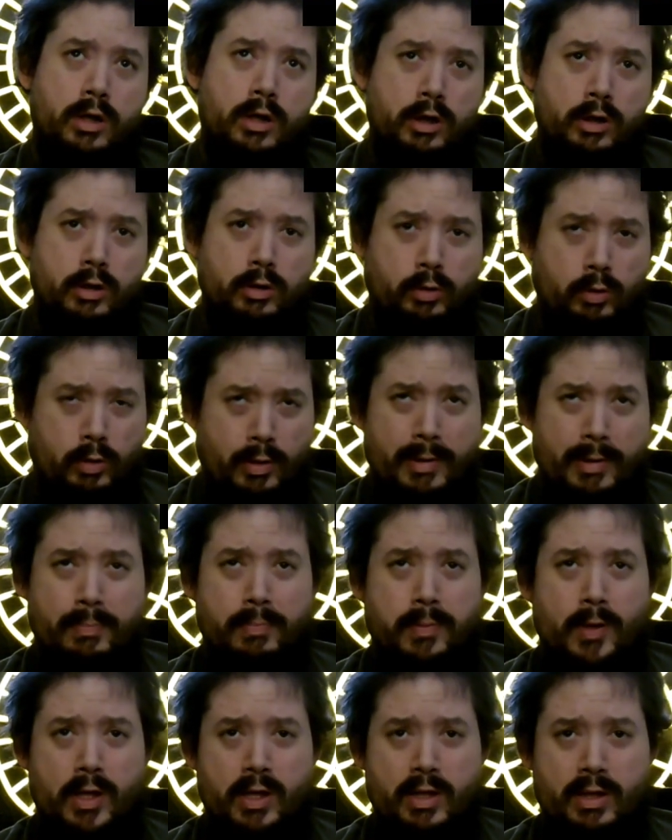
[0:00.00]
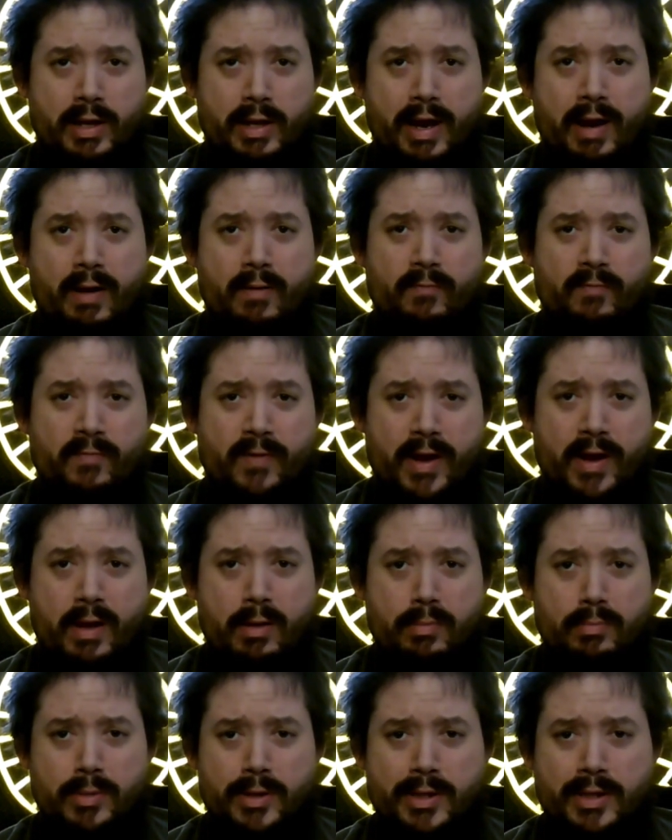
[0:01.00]
her grip on that
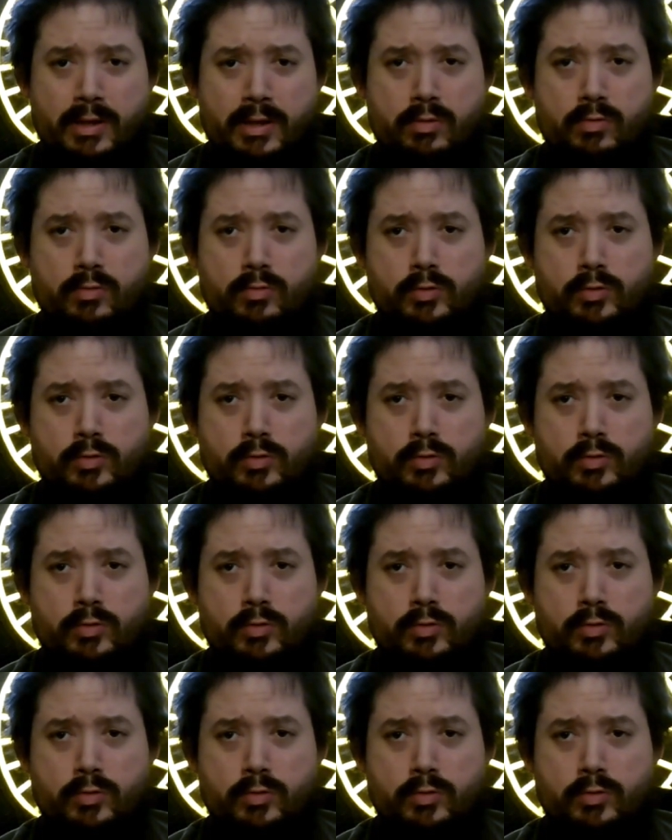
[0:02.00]
family